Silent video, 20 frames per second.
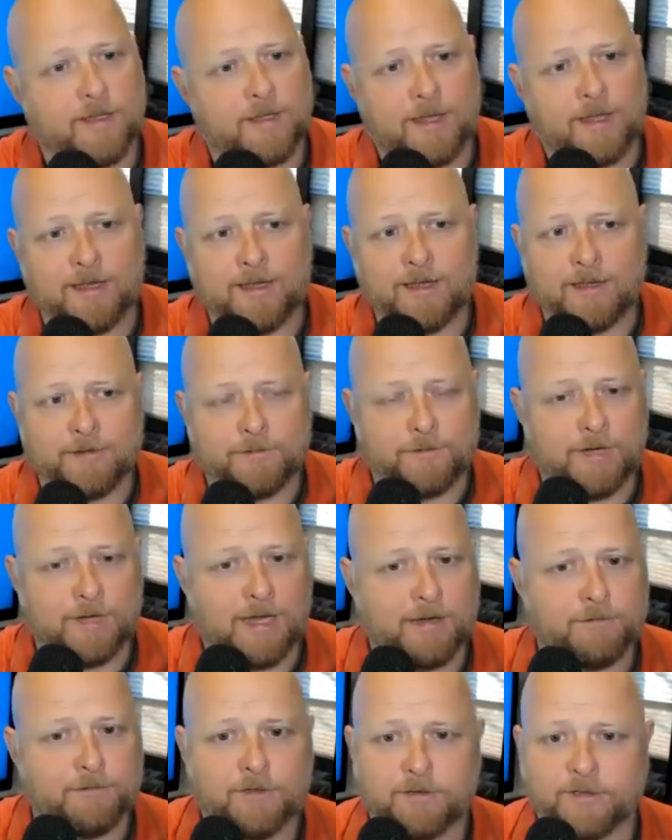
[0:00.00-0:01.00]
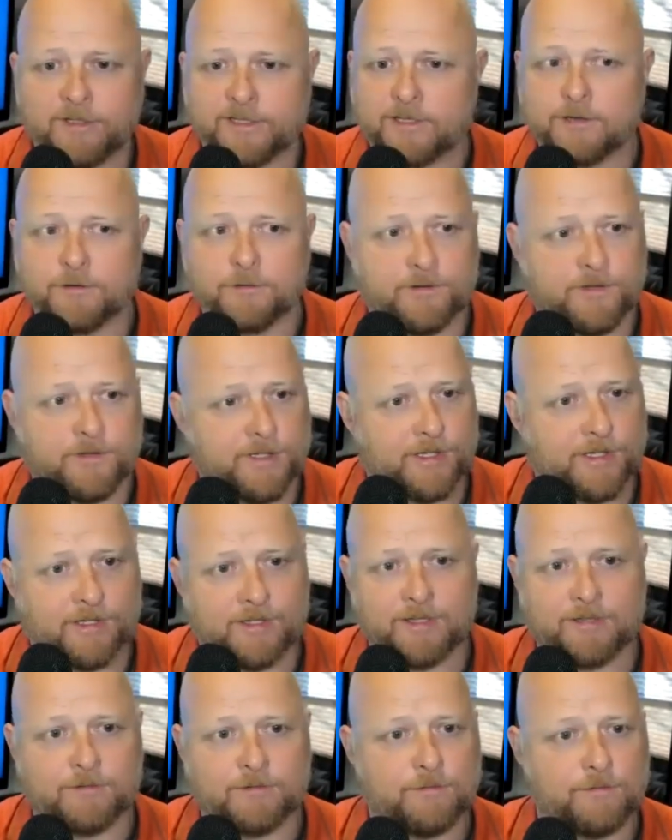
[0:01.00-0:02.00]
I really don't think
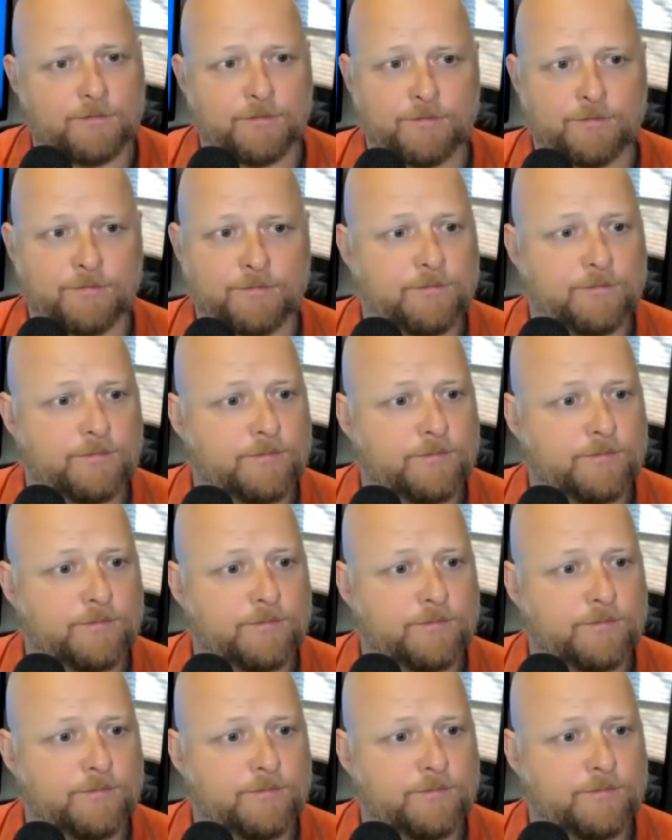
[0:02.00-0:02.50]
that's true.